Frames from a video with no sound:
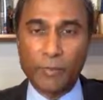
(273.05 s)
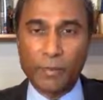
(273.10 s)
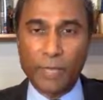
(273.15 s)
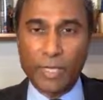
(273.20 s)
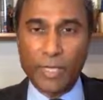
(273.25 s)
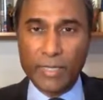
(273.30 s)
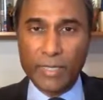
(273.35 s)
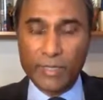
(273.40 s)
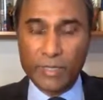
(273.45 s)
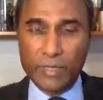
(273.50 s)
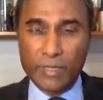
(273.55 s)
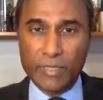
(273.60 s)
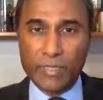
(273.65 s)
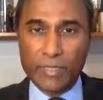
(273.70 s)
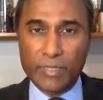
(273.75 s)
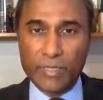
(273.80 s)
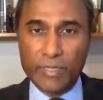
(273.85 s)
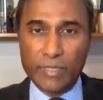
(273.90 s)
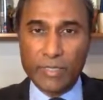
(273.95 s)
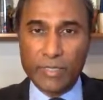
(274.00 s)
Your body
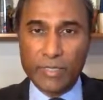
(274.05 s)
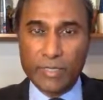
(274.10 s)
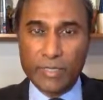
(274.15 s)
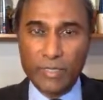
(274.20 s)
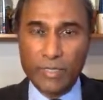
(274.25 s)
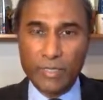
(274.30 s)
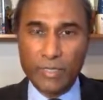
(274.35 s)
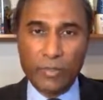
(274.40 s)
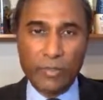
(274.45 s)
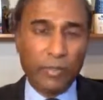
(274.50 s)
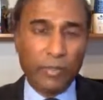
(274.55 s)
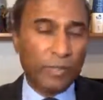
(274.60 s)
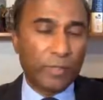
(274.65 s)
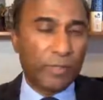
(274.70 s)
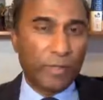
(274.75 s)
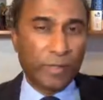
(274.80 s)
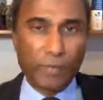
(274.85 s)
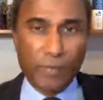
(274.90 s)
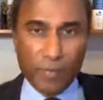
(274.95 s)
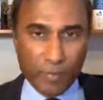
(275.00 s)
just is, you
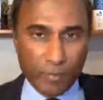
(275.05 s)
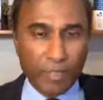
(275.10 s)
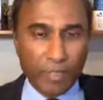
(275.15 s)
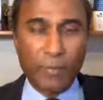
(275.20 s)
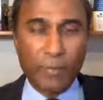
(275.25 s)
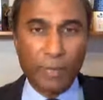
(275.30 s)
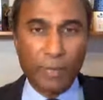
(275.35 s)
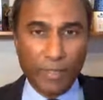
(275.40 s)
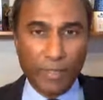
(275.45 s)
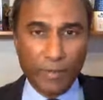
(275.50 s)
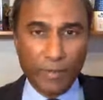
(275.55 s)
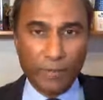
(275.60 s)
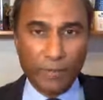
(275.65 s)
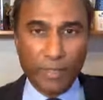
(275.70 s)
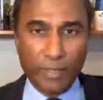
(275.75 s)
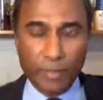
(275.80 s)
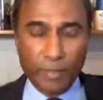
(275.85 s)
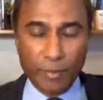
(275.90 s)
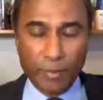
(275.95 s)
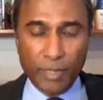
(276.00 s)
don't even have to think about it,
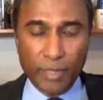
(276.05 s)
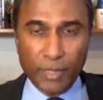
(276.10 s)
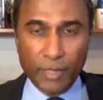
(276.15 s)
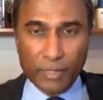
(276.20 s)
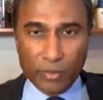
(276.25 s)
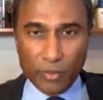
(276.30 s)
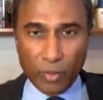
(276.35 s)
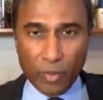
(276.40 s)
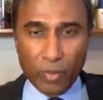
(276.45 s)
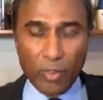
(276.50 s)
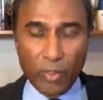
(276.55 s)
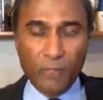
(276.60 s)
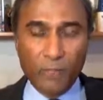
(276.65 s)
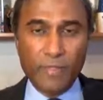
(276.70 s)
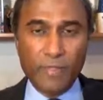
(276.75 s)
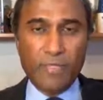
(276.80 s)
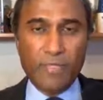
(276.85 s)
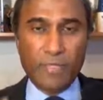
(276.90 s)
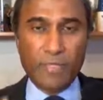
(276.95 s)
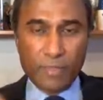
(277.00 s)
right? Your body's, all
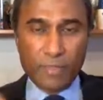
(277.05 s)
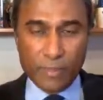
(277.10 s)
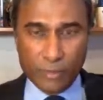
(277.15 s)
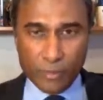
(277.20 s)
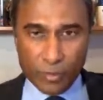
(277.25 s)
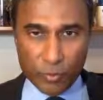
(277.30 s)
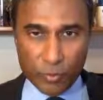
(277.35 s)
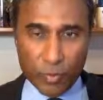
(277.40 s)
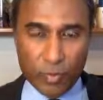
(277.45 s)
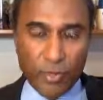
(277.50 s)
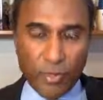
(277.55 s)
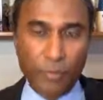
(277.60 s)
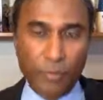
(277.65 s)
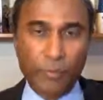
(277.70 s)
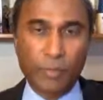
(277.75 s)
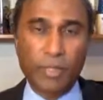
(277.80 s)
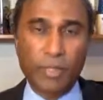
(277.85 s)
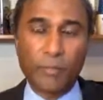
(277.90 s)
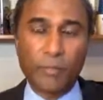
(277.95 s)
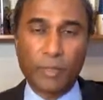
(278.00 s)
of its systems are
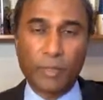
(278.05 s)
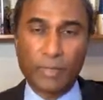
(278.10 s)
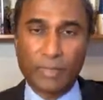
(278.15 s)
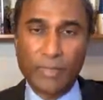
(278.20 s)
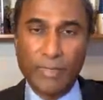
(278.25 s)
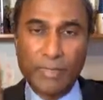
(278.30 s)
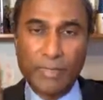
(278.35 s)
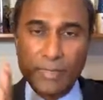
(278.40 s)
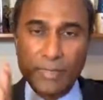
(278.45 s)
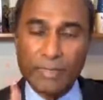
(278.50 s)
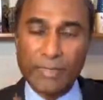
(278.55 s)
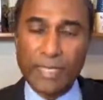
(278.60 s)
working properly.